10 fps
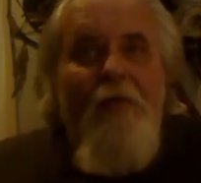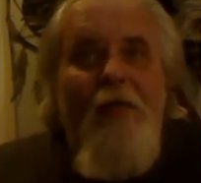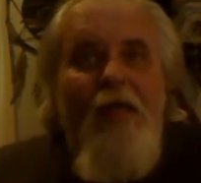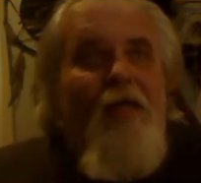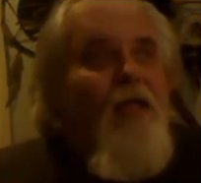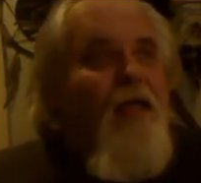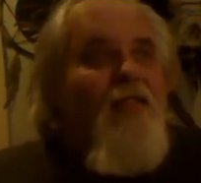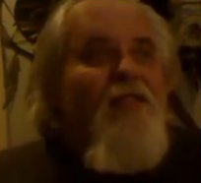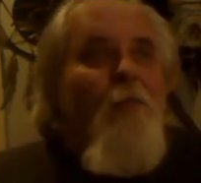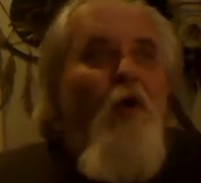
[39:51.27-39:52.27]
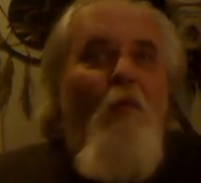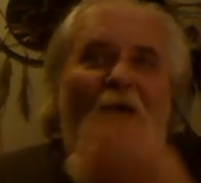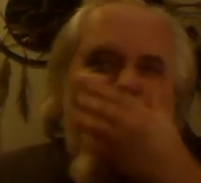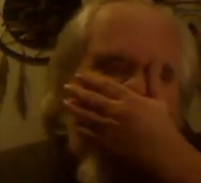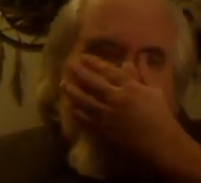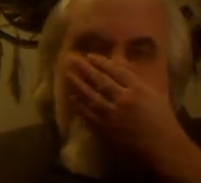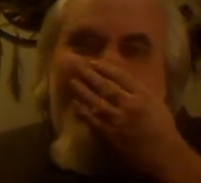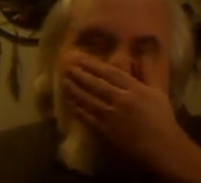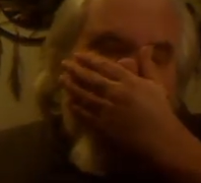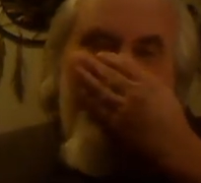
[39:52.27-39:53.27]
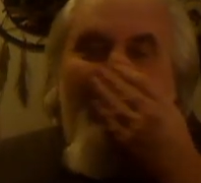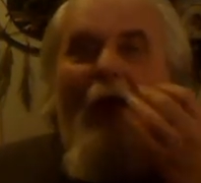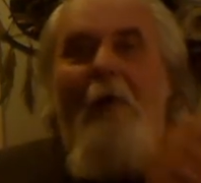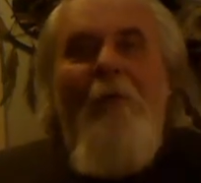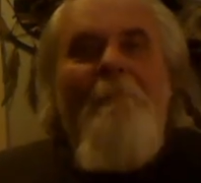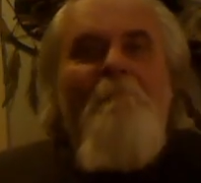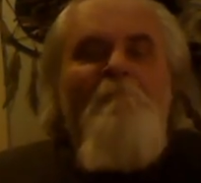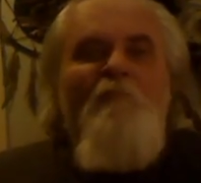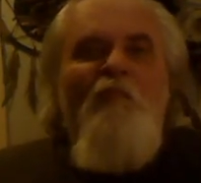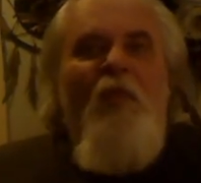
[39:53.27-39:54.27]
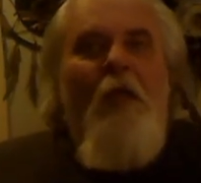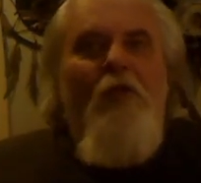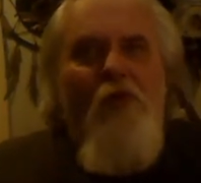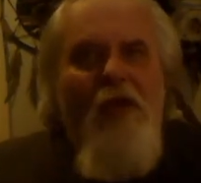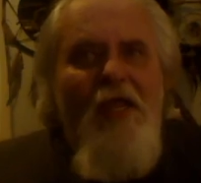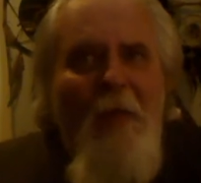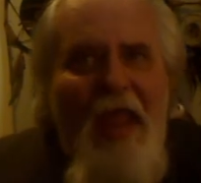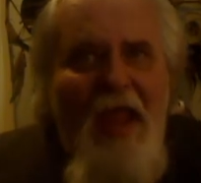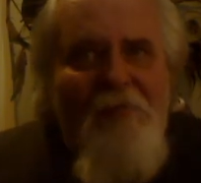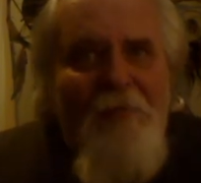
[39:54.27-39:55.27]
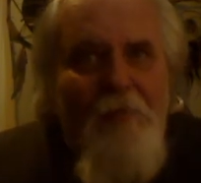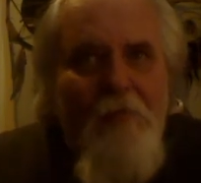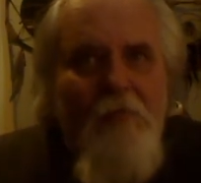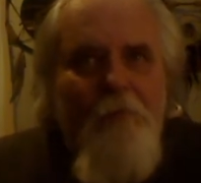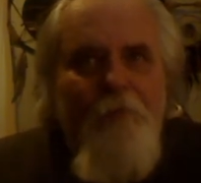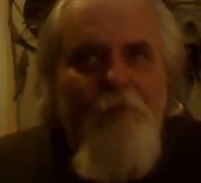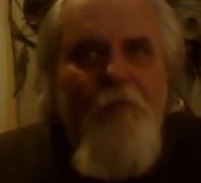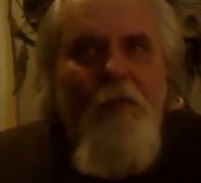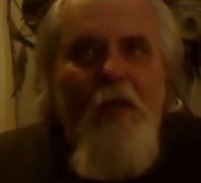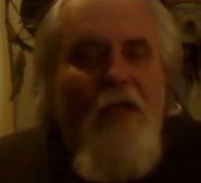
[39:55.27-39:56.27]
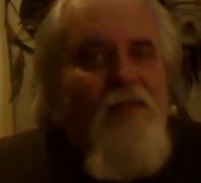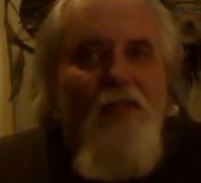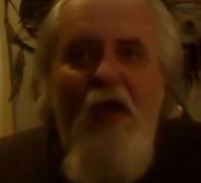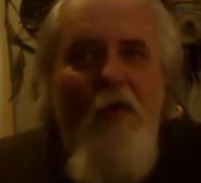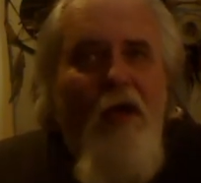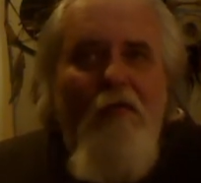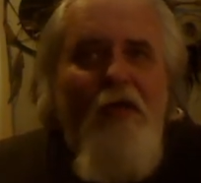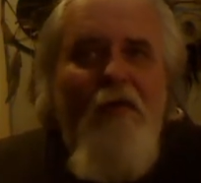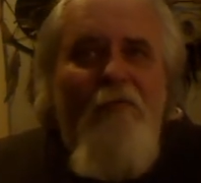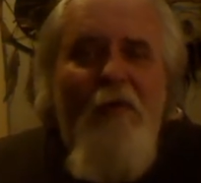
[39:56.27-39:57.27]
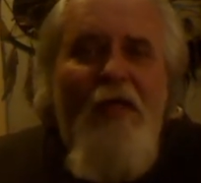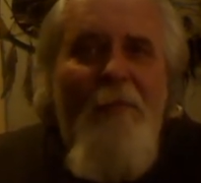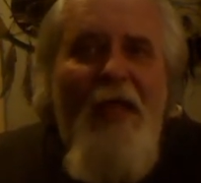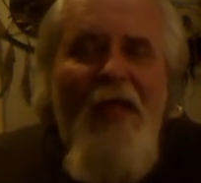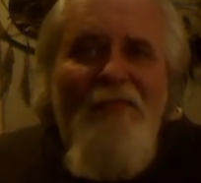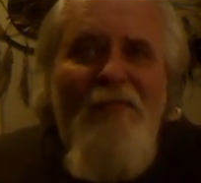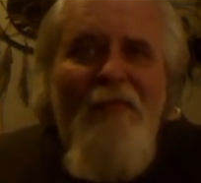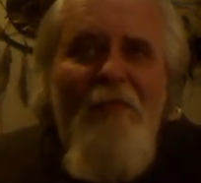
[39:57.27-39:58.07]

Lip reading: and I got some old man in the 60s probably. You need a mask? I said, no, I don't need no fucking mask.